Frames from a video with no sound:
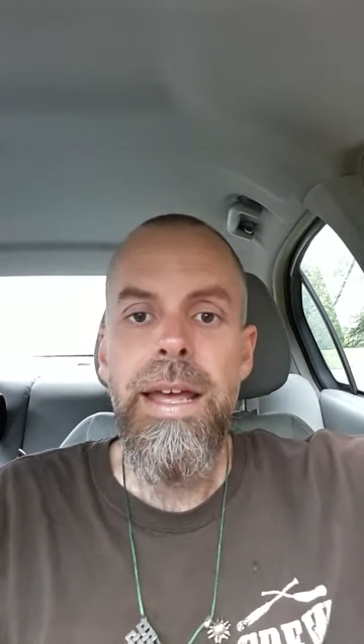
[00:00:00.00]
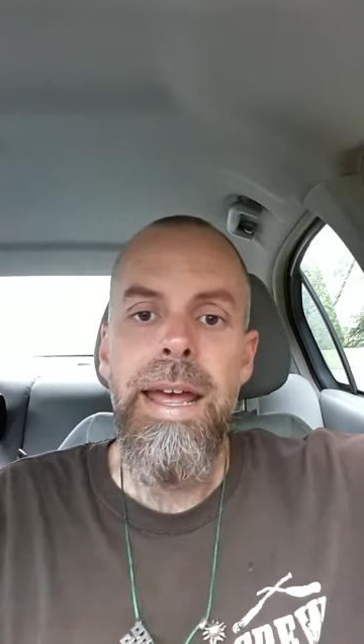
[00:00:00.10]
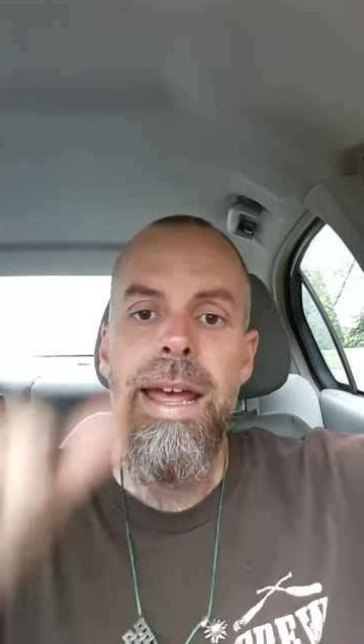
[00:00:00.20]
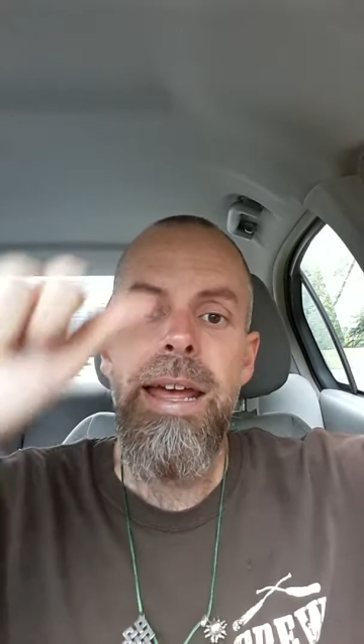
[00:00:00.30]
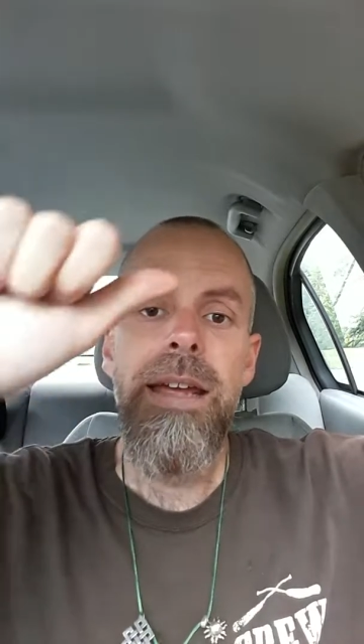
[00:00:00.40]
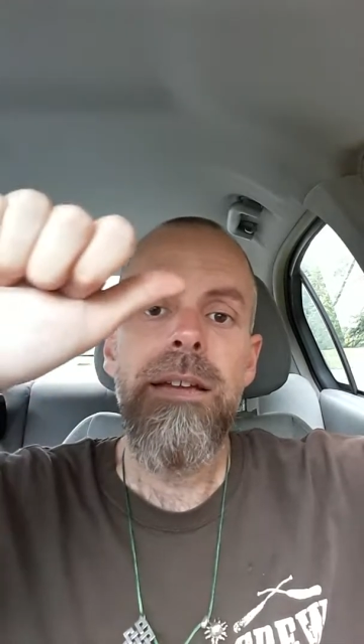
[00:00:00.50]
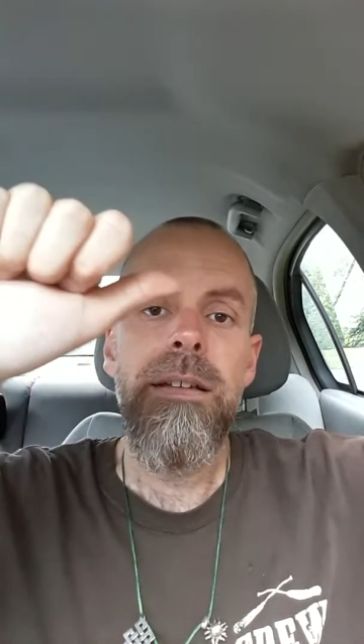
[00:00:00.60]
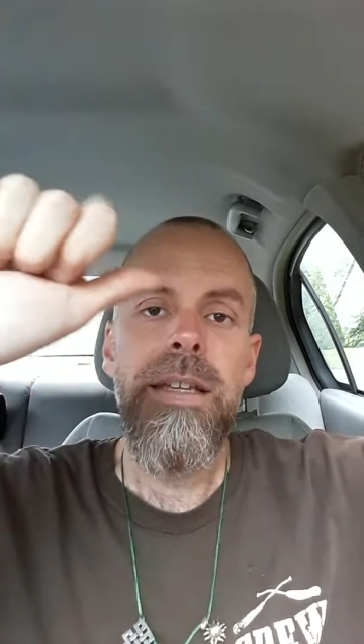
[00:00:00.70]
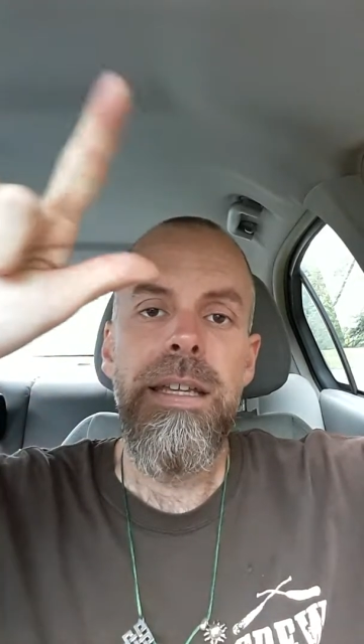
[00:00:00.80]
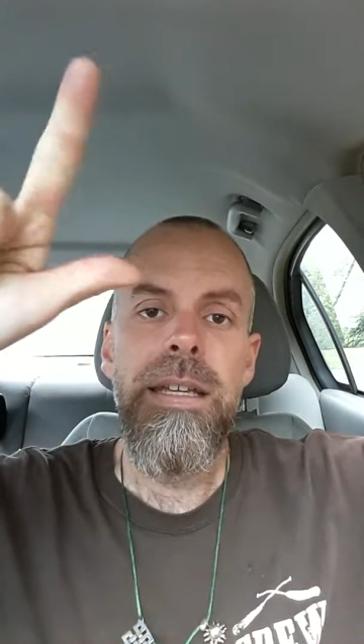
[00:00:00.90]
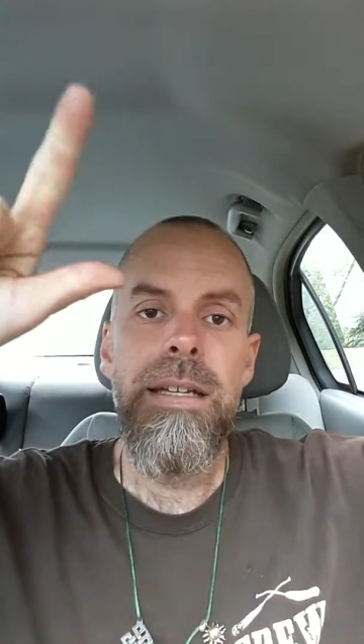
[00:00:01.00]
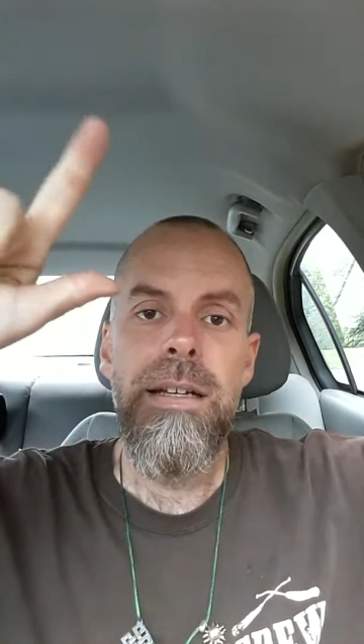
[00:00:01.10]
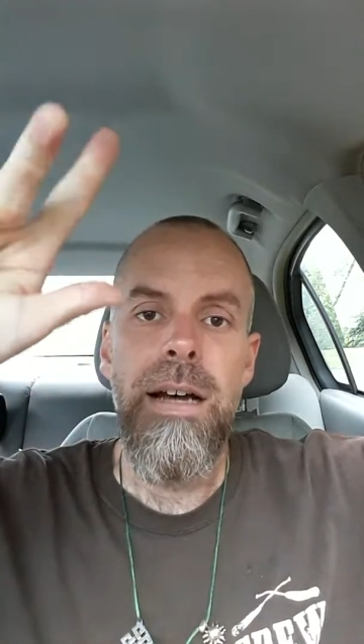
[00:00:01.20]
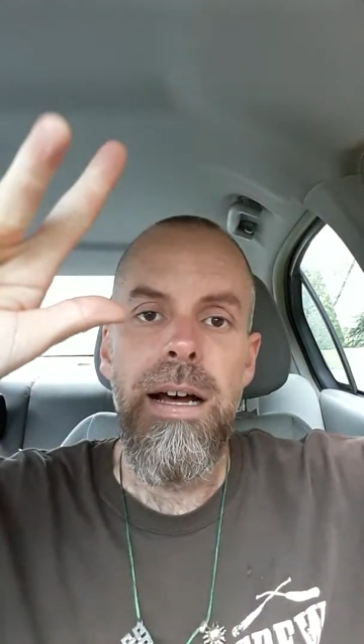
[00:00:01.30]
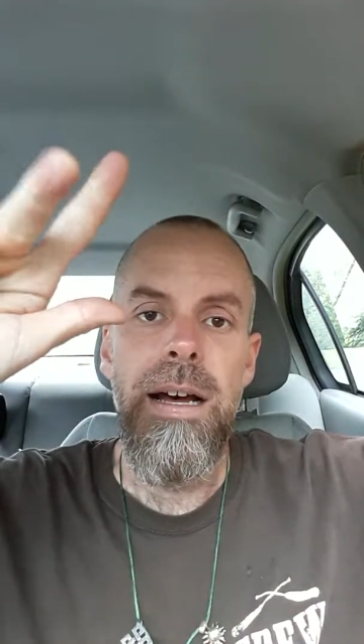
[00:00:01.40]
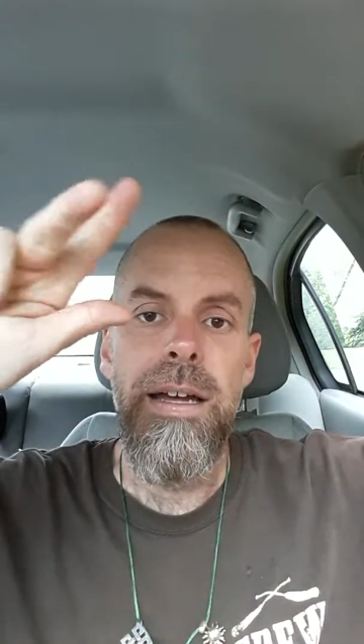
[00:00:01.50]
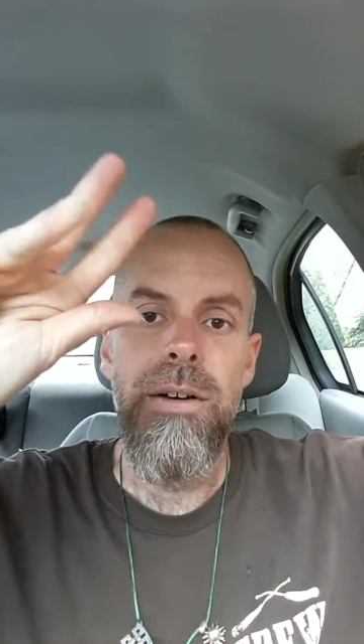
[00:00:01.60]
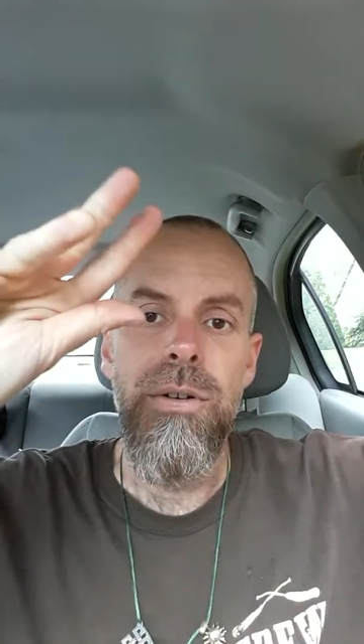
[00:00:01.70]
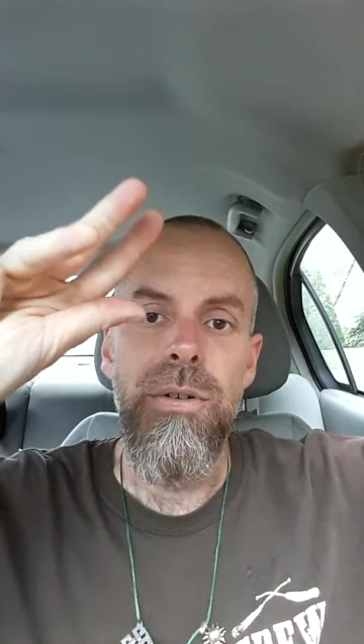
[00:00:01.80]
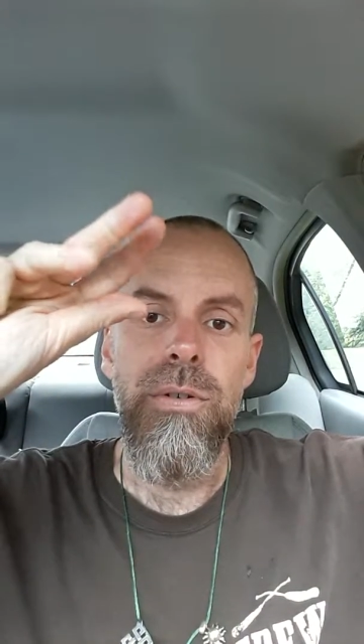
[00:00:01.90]
A, E, I,
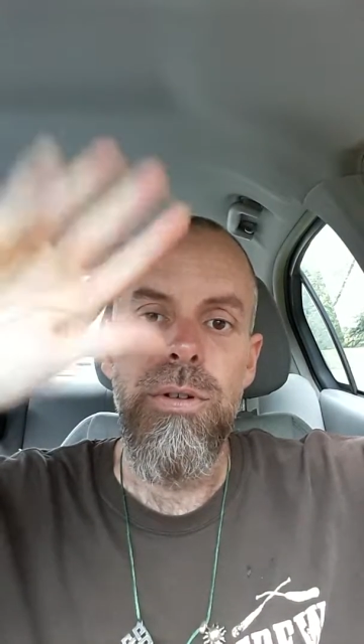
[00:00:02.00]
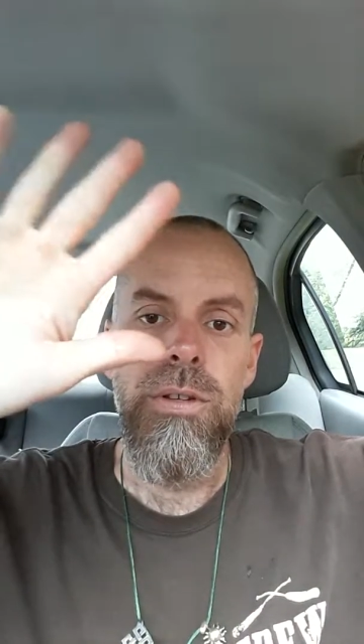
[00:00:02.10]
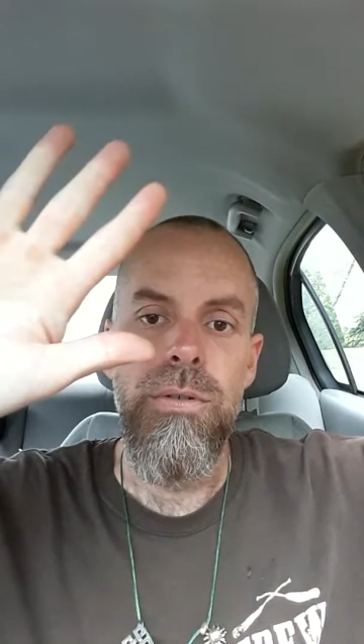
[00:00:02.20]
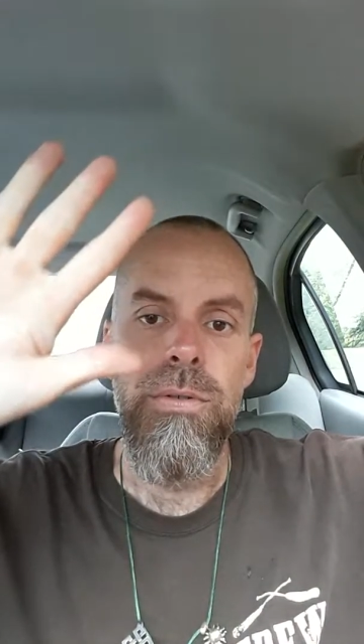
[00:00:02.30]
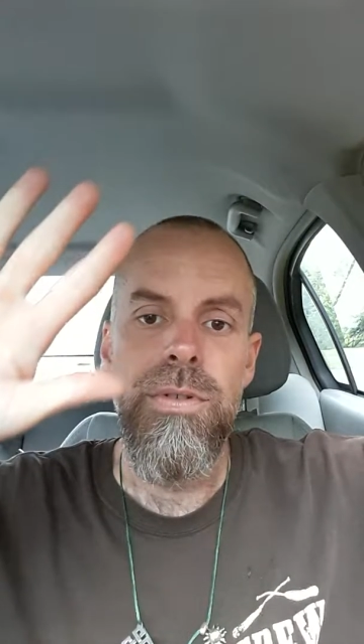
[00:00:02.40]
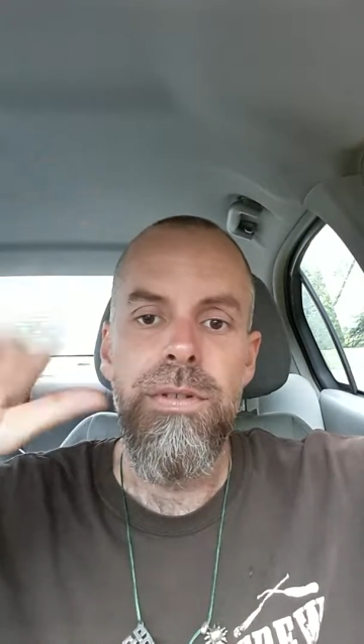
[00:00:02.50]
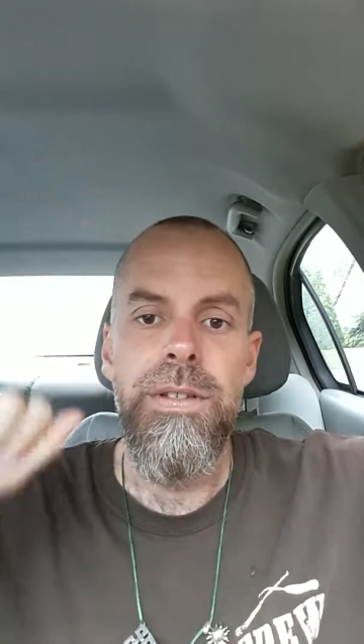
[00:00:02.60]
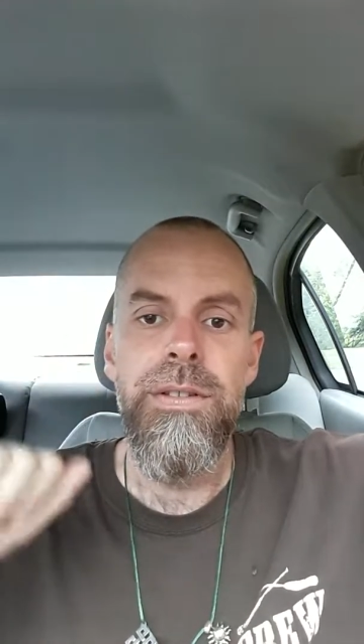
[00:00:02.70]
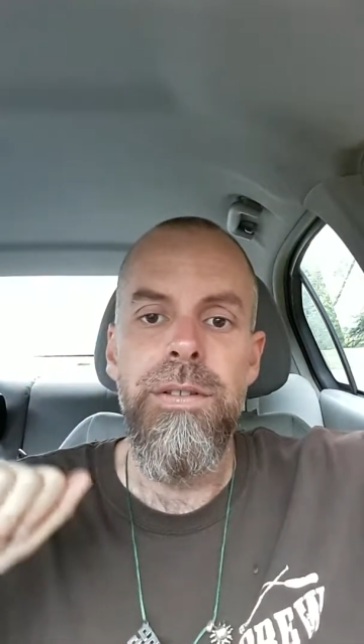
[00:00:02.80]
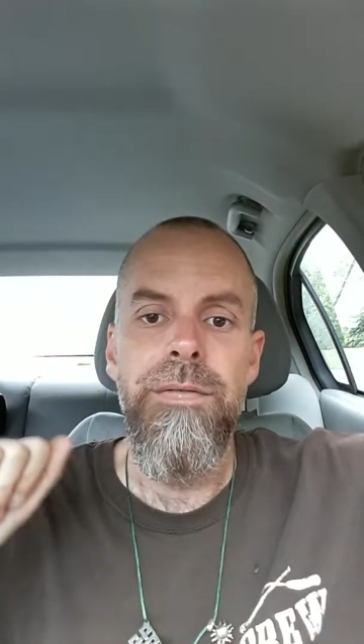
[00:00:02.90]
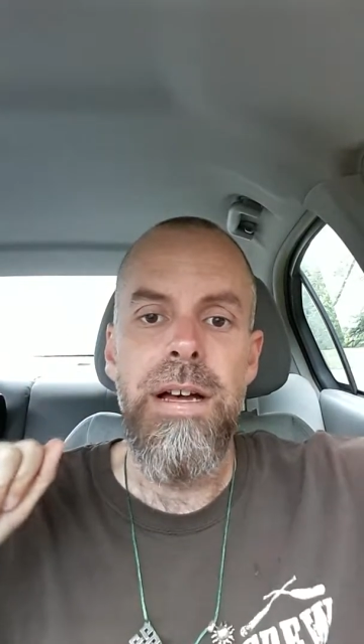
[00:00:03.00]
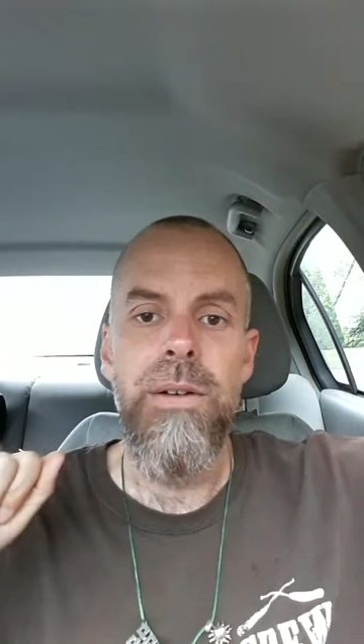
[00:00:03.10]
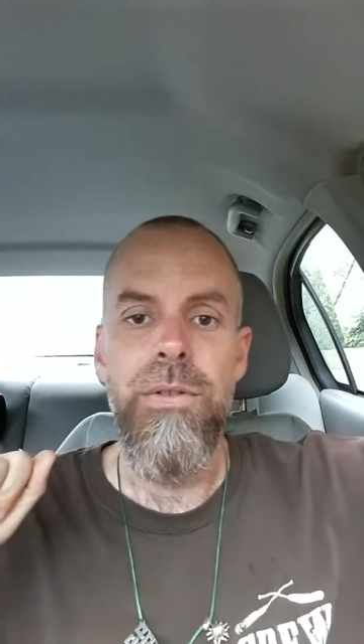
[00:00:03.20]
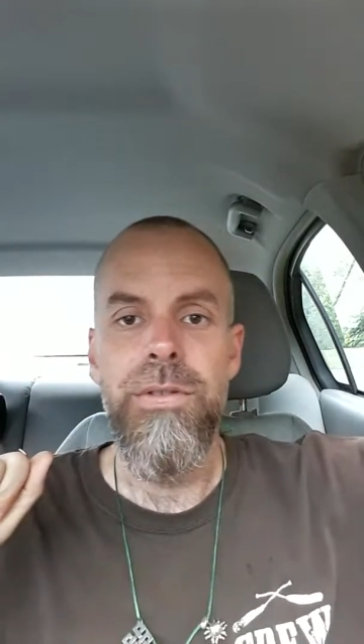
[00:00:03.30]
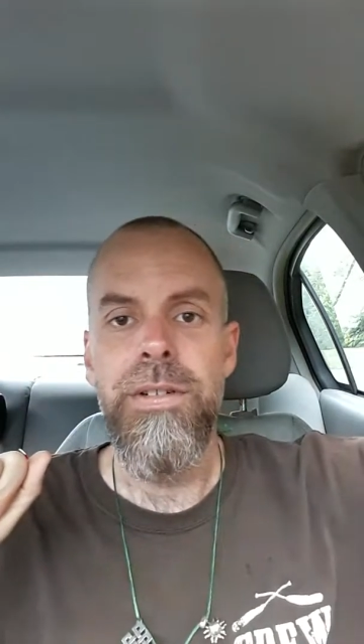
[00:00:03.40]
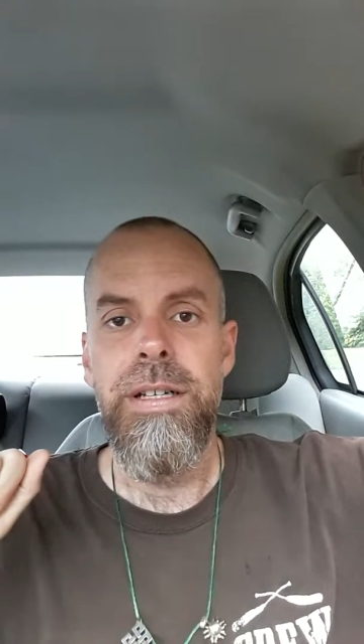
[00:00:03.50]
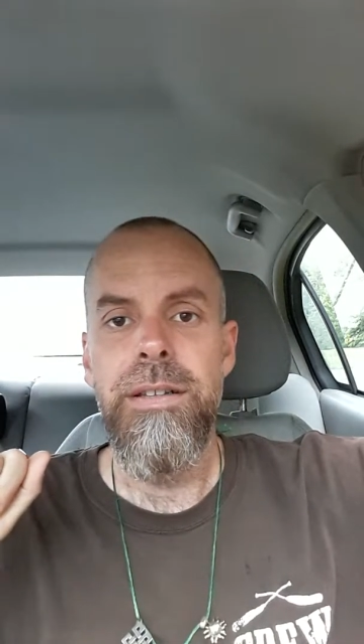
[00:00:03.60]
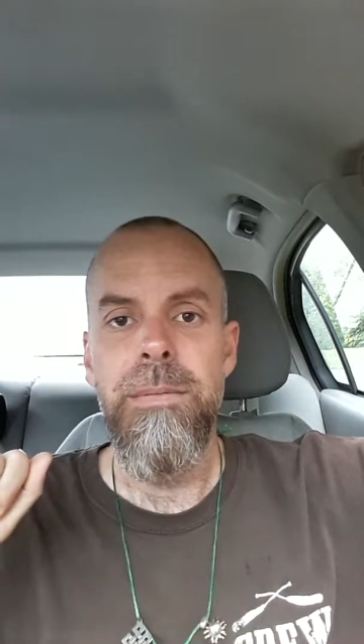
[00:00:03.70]
O, U. So these are the vowels, right?